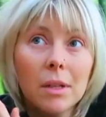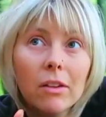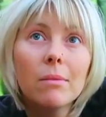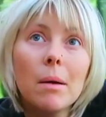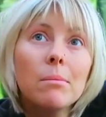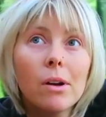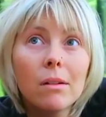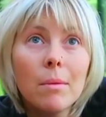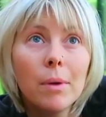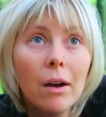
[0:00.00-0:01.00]

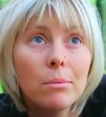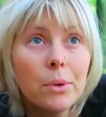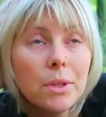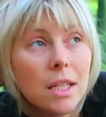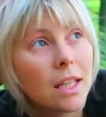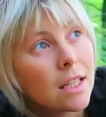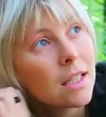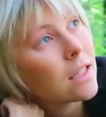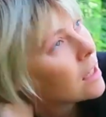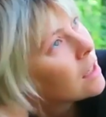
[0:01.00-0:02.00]
remember how important it
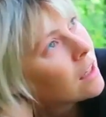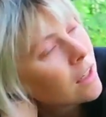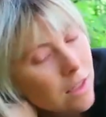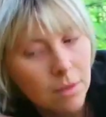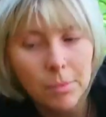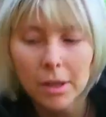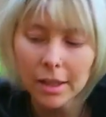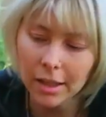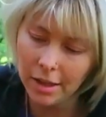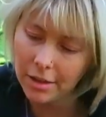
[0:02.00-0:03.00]
is. So
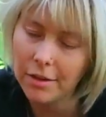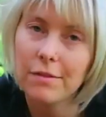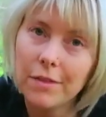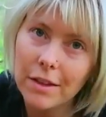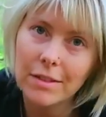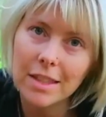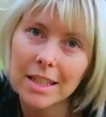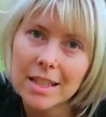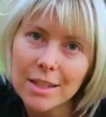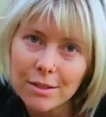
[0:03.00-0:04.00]
my favorite
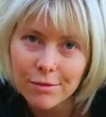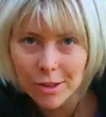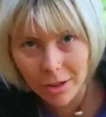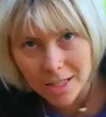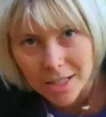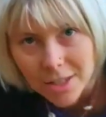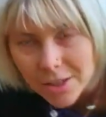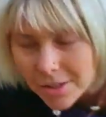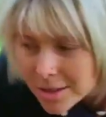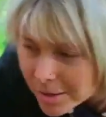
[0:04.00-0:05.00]
thing to do for the
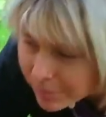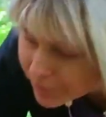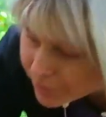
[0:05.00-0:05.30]
gratitudes